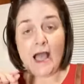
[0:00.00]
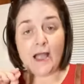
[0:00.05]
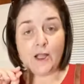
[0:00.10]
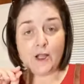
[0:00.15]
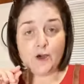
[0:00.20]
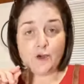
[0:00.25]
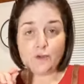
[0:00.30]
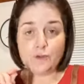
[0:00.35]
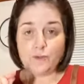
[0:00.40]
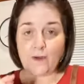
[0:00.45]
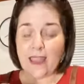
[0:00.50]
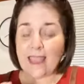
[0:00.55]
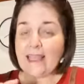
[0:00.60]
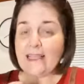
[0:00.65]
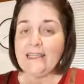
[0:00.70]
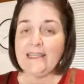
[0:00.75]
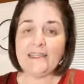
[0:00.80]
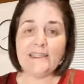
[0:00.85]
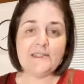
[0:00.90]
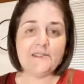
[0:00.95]
a
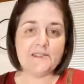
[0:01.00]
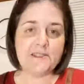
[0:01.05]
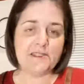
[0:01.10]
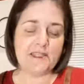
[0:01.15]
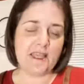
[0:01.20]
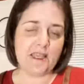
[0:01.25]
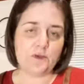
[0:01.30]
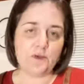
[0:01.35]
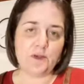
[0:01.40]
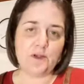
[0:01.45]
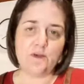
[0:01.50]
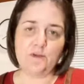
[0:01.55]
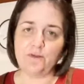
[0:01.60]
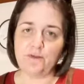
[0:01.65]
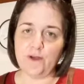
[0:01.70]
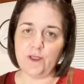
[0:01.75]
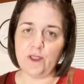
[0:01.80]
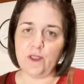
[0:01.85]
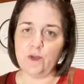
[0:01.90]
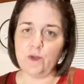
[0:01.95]
great little secret
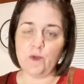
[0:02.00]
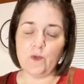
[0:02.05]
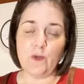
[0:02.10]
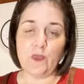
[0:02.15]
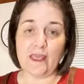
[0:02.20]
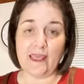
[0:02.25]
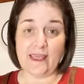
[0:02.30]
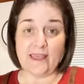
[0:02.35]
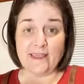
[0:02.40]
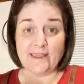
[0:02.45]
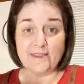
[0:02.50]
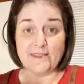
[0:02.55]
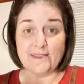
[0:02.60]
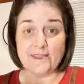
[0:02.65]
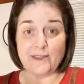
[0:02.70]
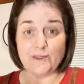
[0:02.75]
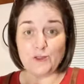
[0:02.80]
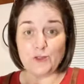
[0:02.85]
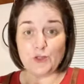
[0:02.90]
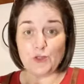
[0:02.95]
for you
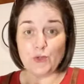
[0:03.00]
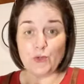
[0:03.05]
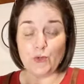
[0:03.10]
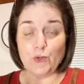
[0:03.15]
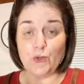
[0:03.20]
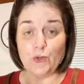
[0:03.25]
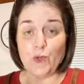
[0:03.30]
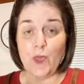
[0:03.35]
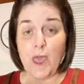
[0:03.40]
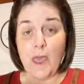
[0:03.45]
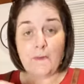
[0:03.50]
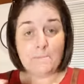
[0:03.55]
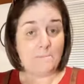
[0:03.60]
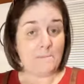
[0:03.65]
is to